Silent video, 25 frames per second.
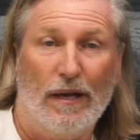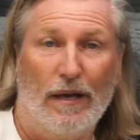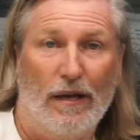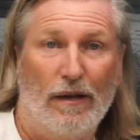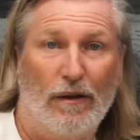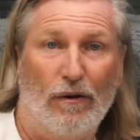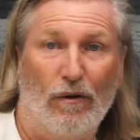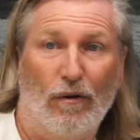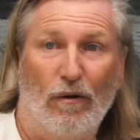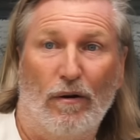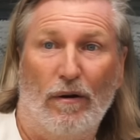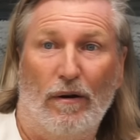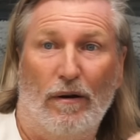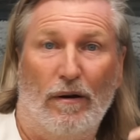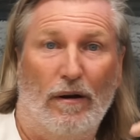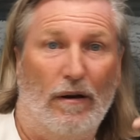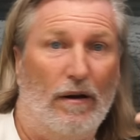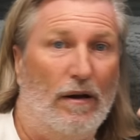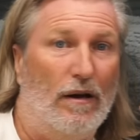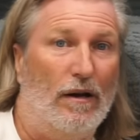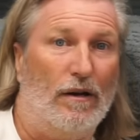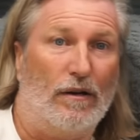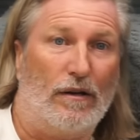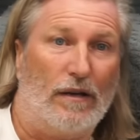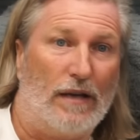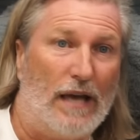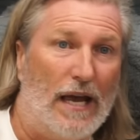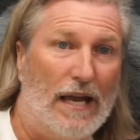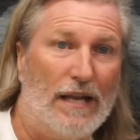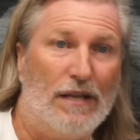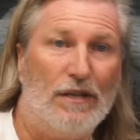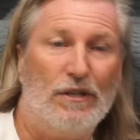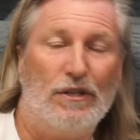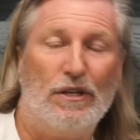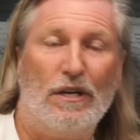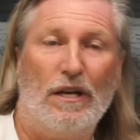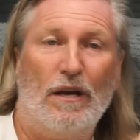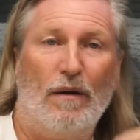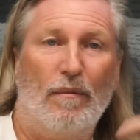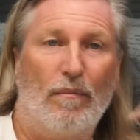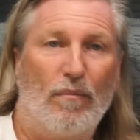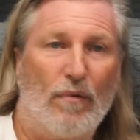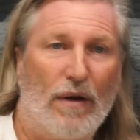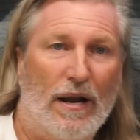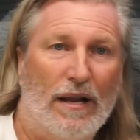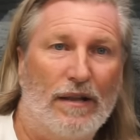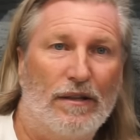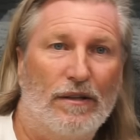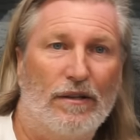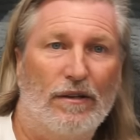you know, a Kenji, a
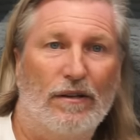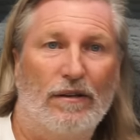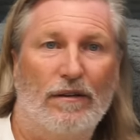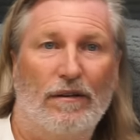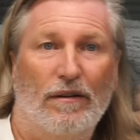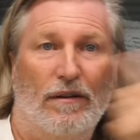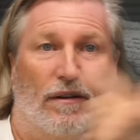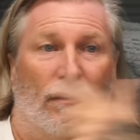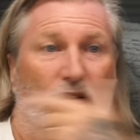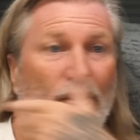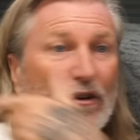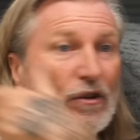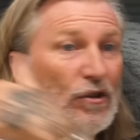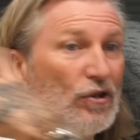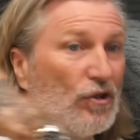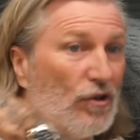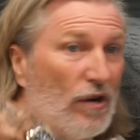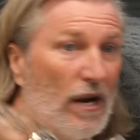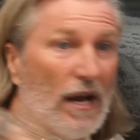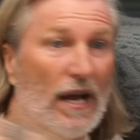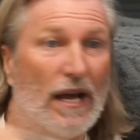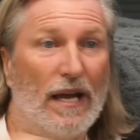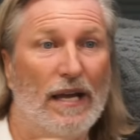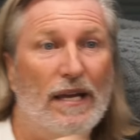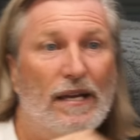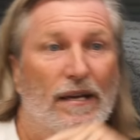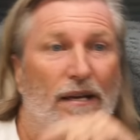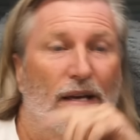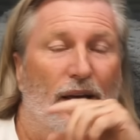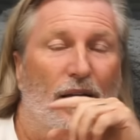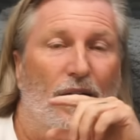Brandon and a Trey.